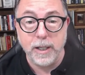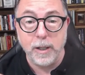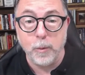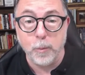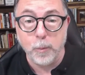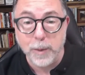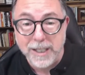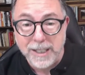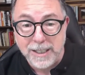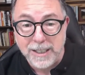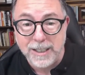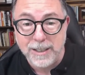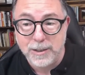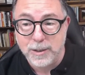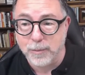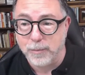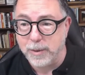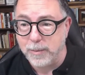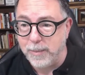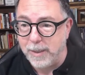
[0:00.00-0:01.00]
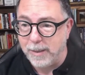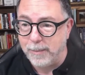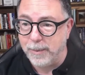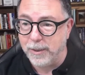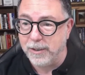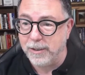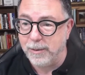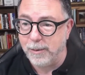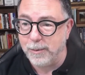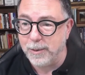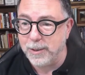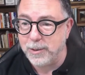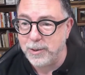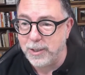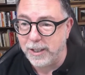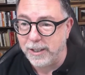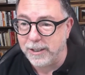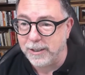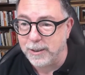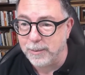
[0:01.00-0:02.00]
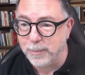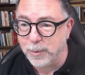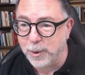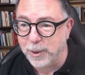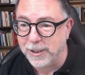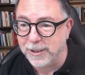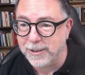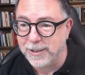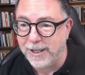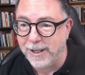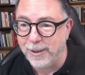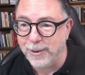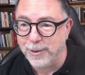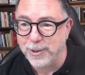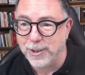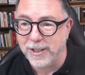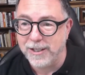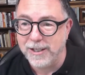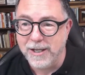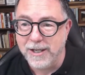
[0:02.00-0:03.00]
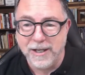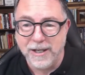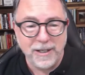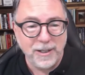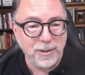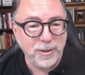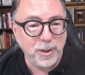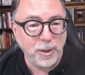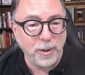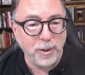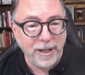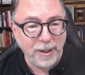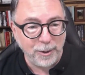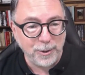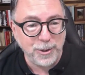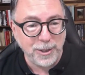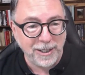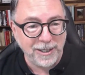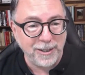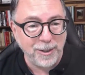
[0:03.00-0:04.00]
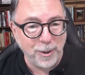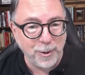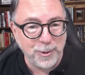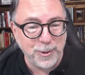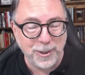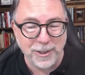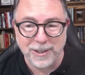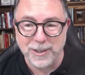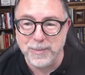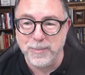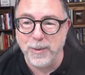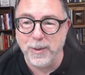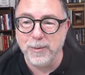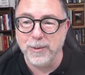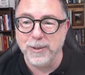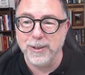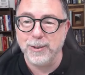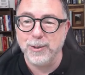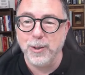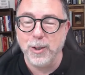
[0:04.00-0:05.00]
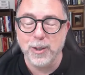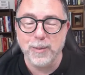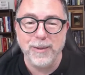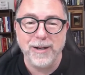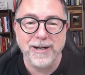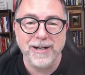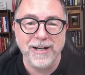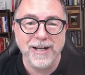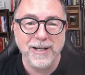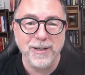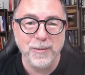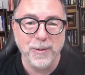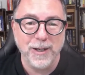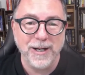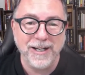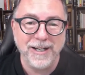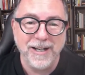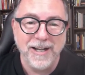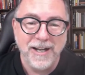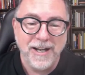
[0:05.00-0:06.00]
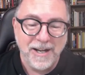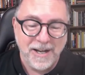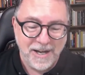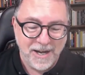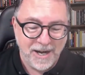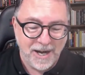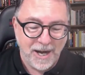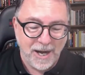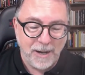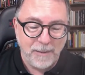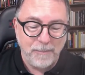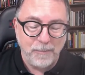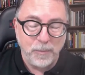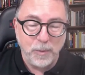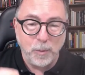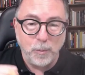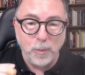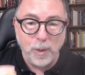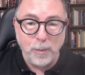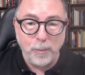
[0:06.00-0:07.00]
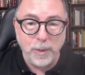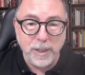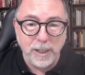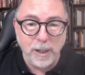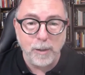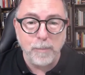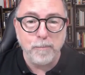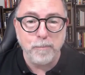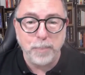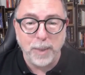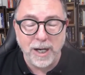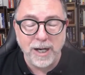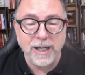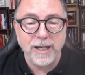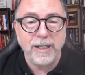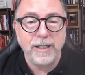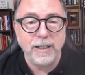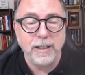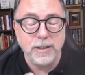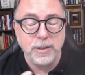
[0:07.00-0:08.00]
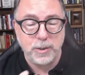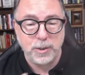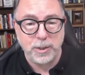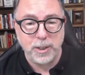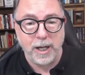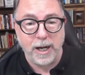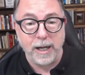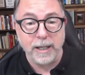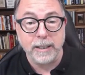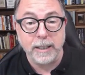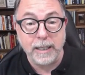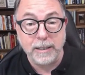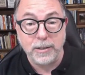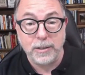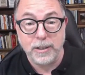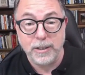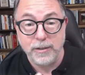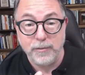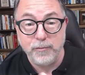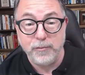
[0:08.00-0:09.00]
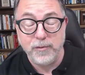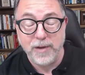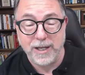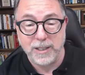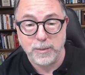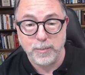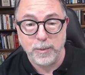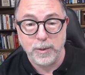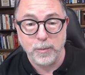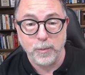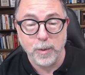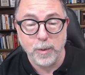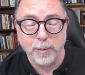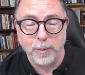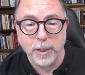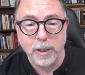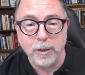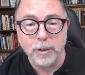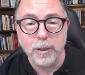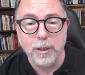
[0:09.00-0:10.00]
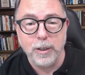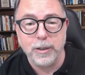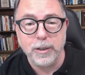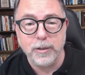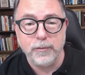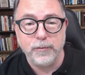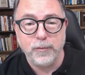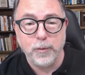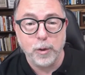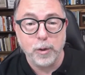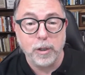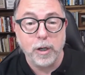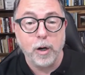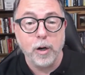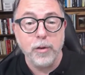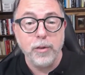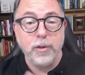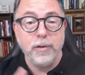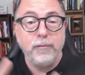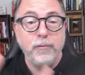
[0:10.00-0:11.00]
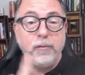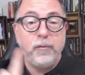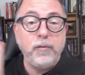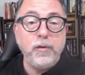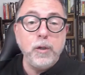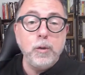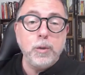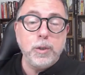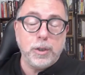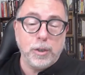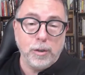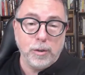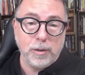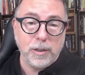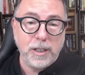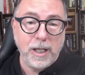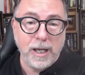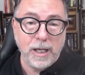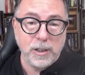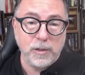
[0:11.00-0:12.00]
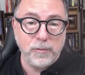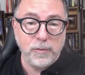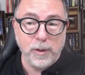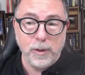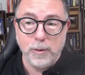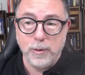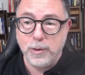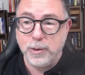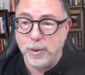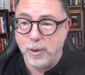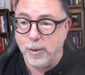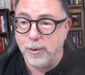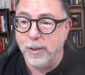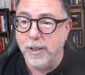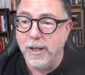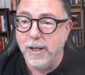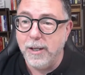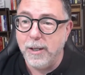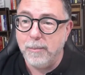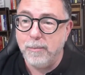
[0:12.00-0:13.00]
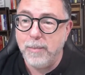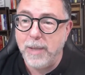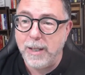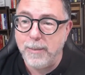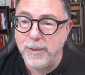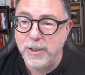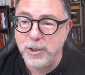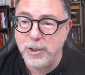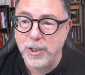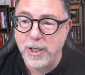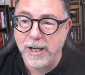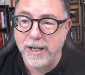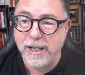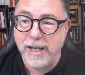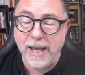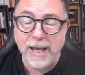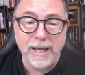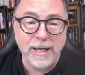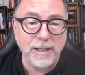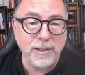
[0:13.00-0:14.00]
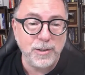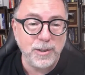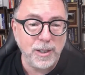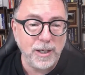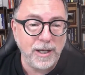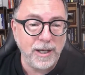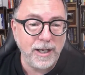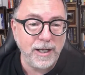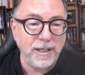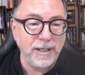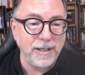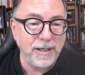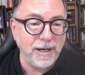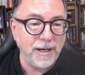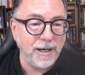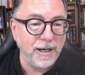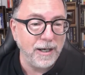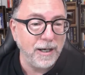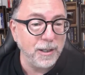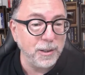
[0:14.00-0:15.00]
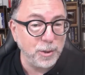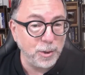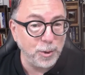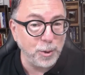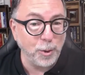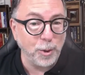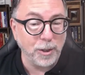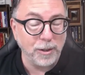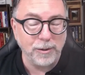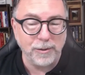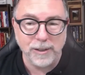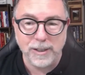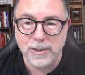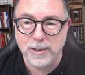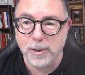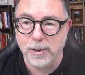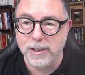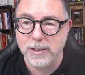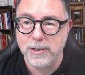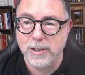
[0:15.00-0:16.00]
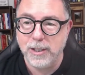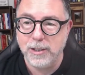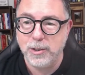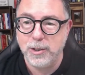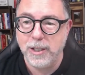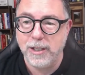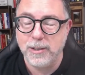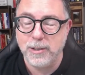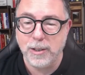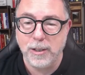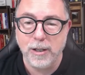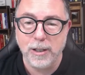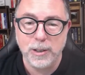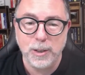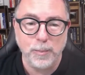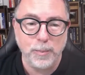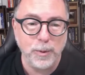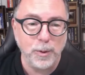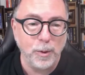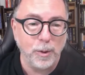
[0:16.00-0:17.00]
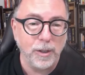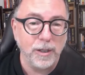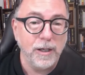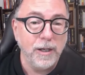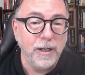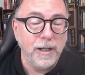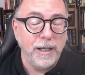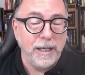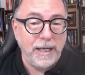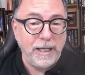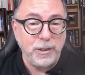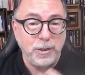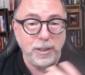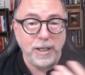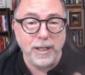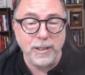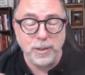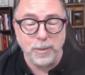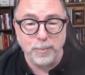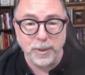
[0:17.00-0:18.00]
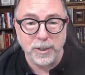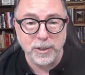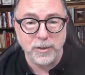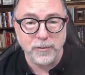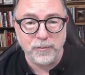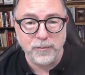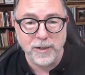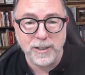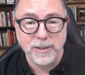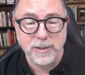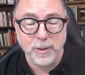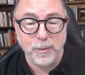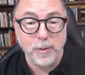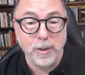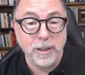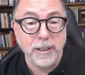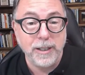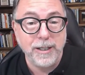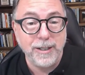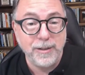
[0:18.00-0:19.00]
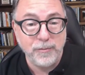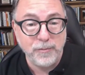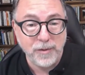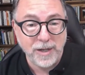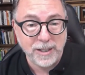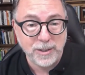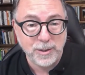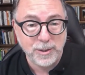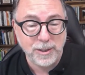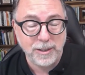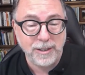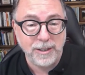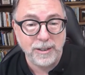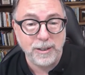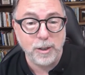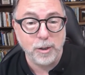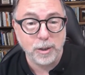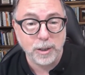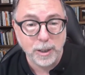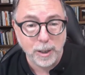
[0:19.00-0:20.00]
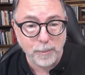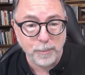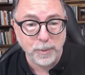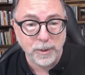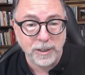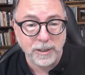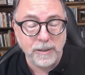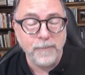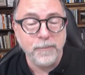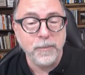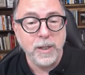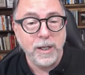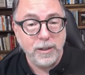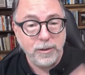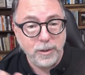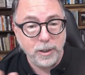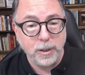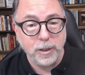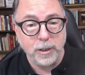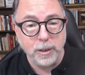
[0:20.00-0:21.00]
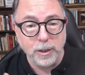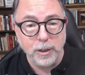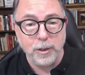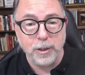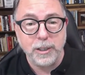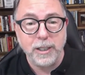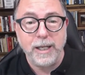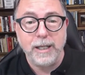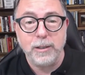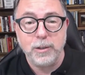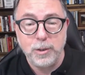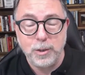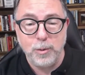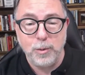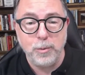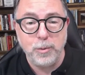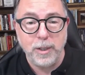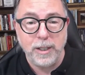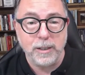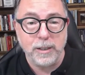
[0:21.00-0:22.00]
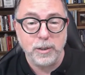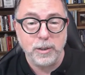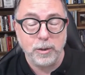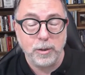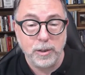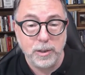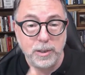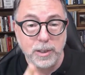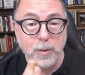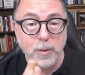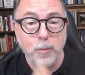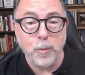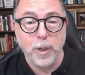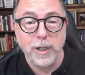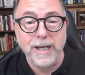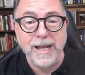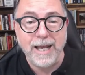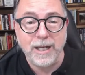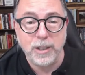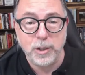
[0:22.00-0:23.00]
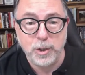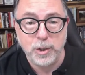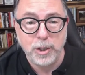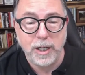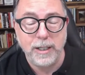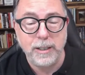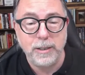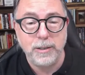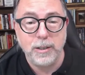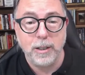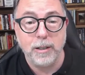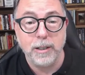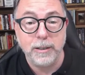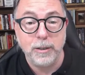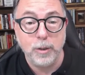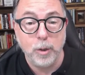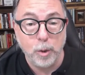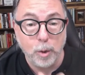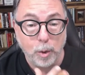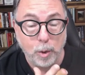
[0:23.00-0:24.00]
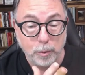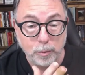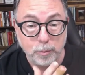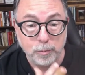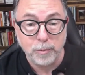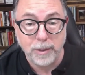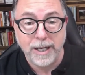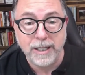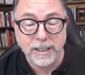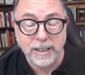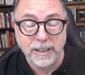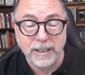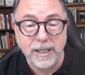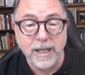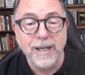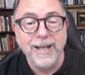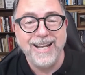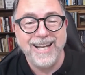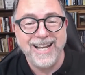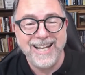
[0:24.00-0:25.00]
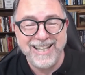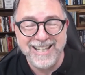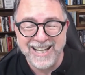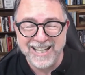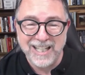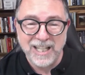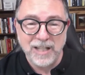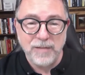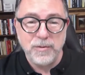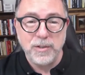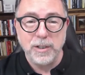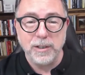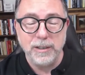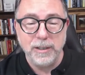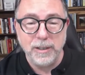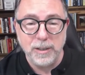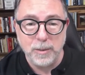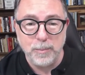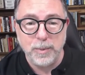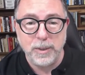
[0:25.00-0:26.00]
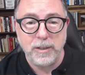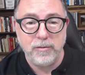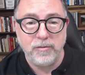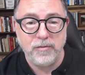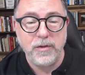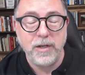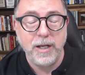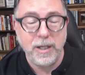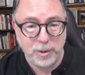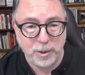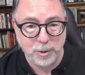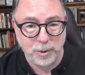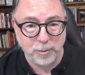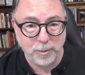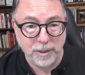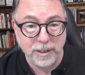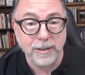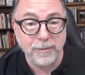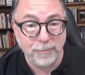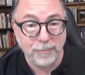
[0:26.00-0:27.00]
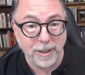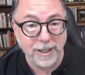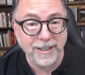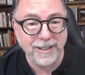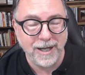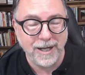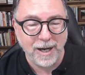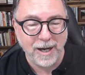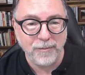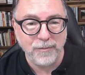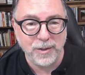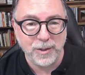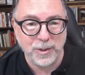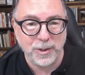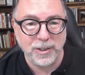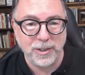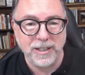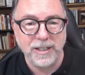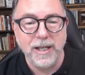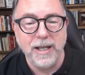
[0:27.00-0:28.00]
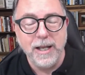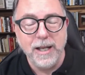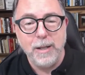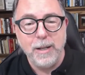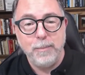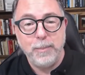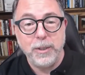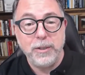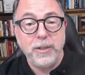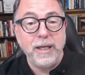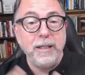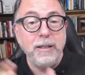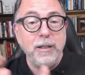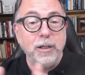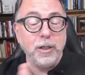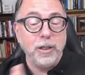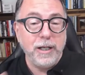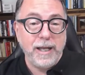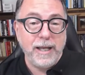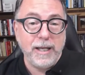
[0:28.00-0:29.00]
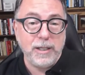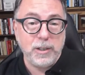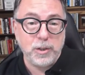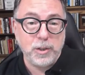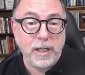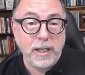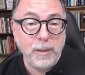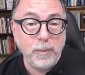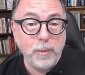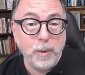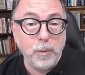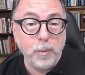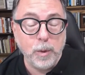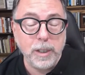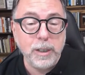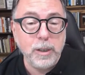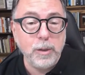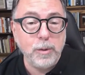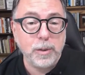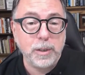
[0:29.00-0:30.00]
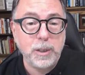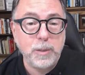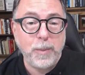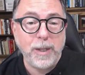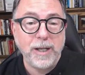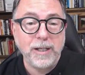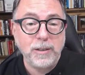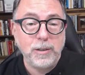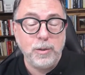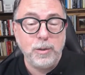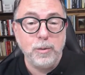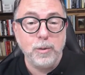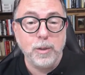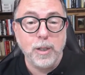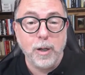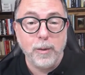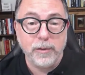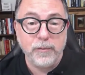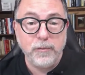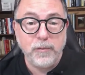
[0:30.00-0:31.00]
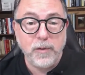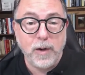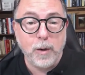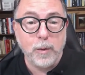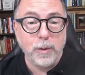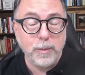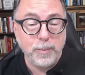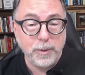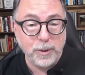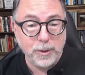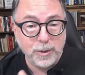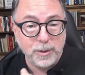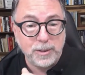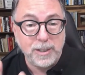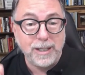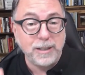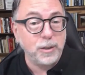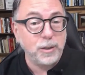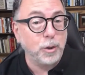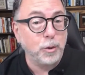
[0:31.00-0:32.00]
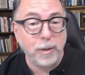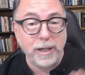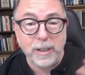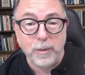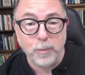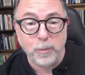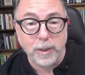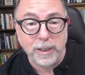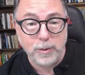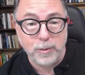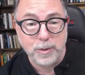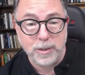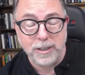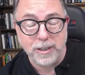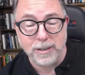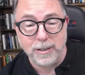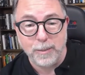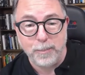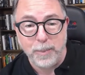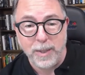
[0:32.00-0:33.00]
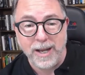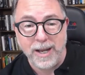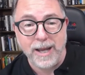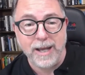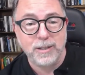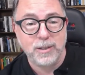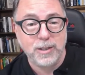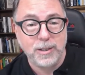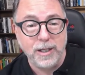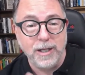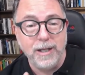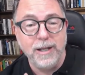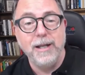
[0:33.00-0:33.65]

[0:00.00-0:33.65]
Now, we need to remember, and I want to say good morning to L J. So L J knows this, but we're going to talk about it anyway. Um, when we are buying a stock as an investment, what we are looking for are the future cash flows. So maybe Shay has a, uh, a store, right? So let's say Shay's an entrepreneur, and she has a bunch of friends that want to invest in her company. They're going to look at two things. They're going to say, what has Shay done already? And that gives a little bit of history, right? Obviously. But then they're going to ask Jay, well, what do you expect to do going forward? Because that's great what you did in the past.